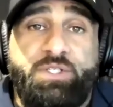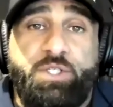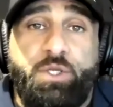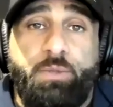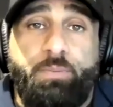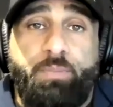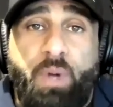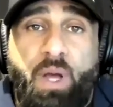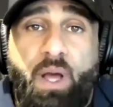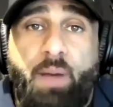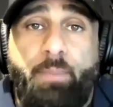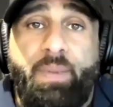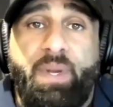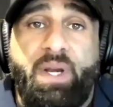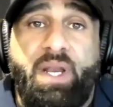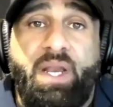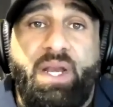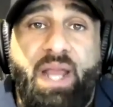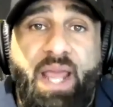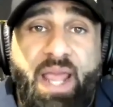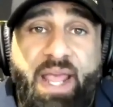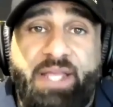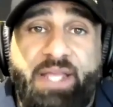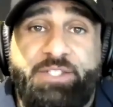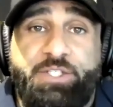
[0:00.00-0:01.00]
your pump and
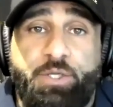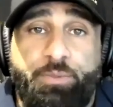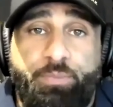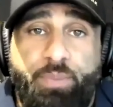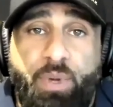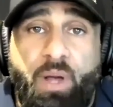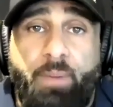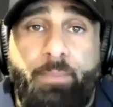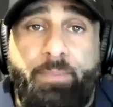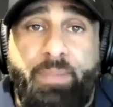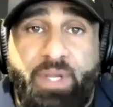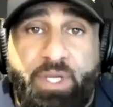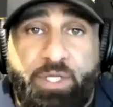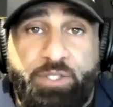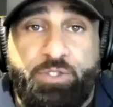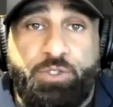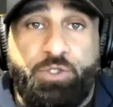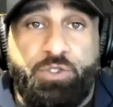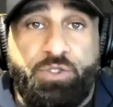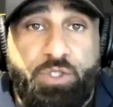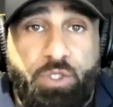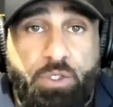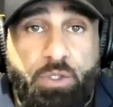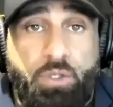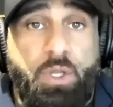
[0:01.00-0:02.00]
enhance your pump, because
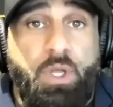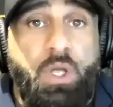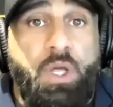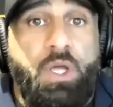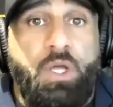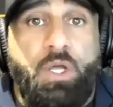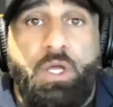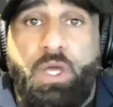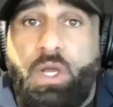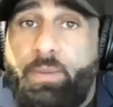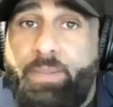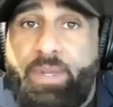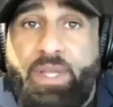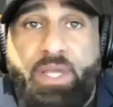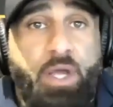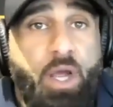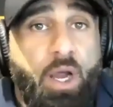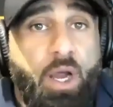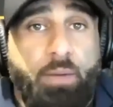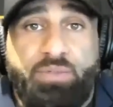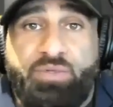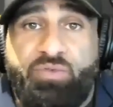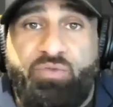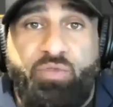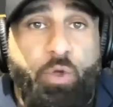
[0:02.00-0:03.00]
there's going to be
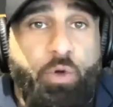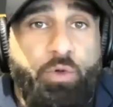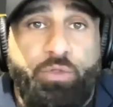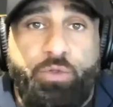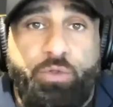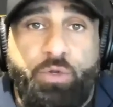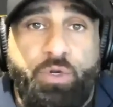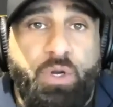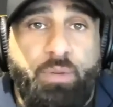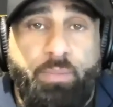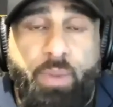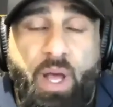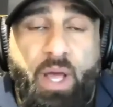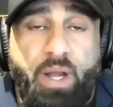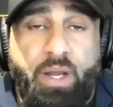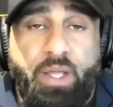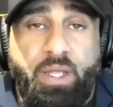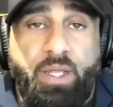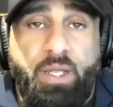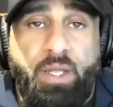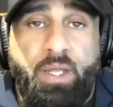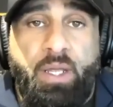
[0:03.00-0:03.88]
carbs flowing through your body.